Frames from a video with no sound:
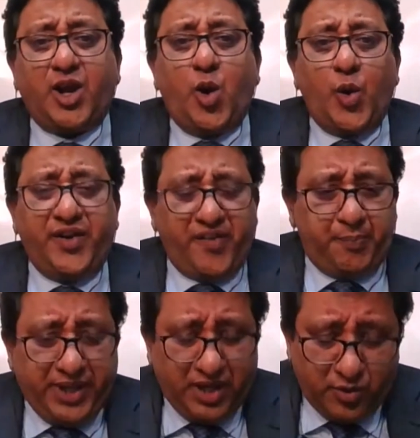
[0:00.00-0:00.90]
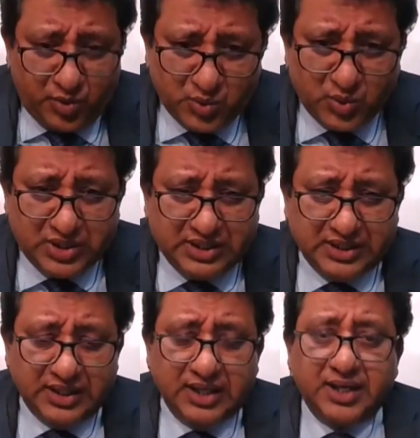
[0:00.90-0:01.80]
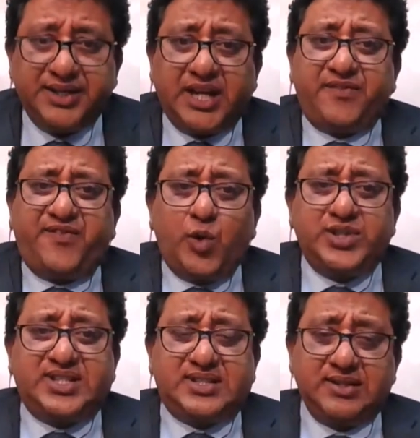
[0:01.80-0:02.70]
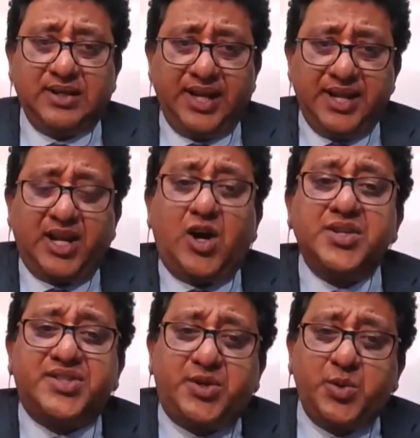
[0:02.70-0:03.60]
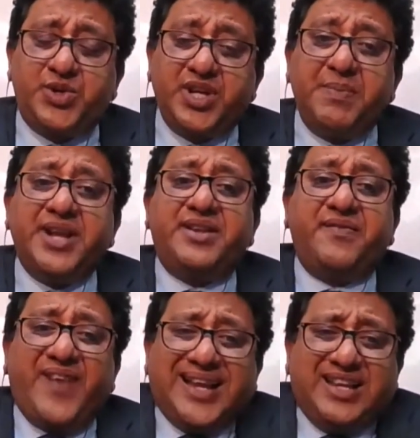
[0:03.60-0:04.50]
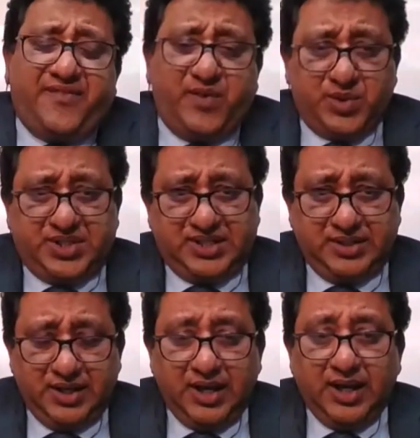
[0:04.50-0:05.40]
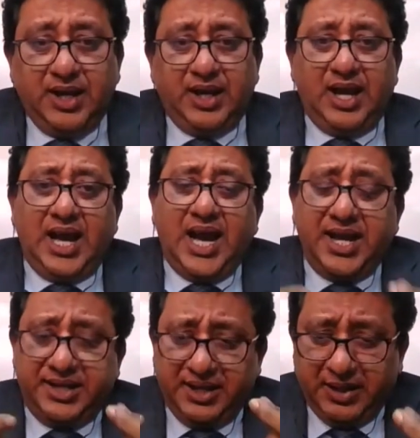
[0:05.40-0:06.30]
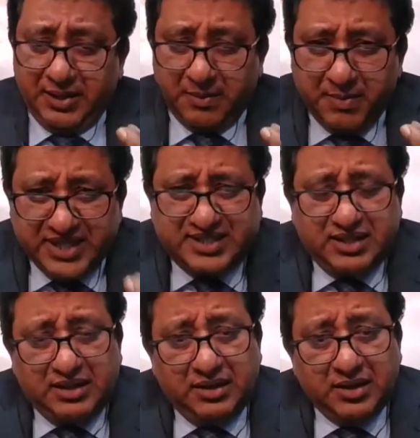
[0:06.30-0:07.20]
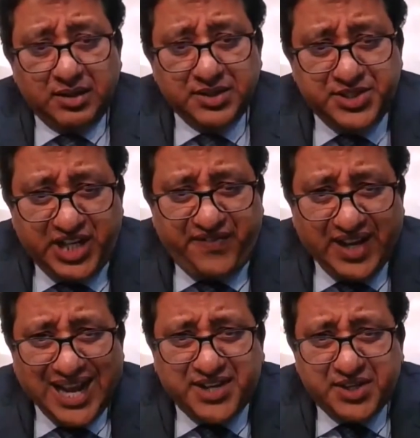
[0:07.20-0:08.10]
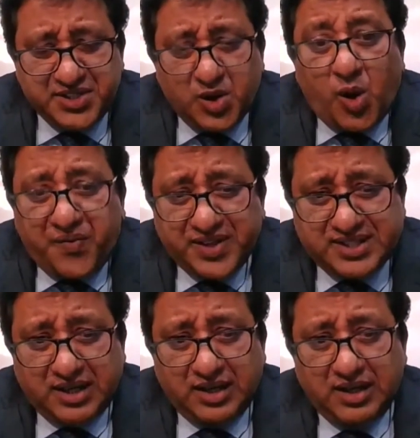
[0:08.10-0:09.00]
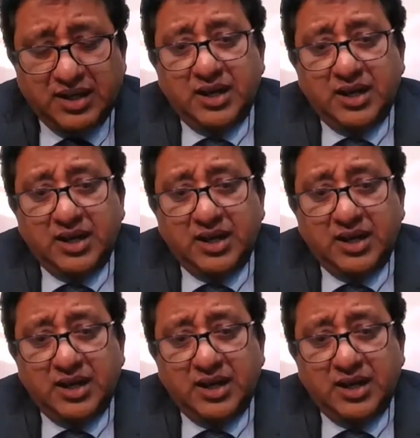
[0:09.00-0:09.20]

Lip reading: the Court of Appeal ruled that votes in the Constitution meant valid votes. And Mr. Chief Elections Officer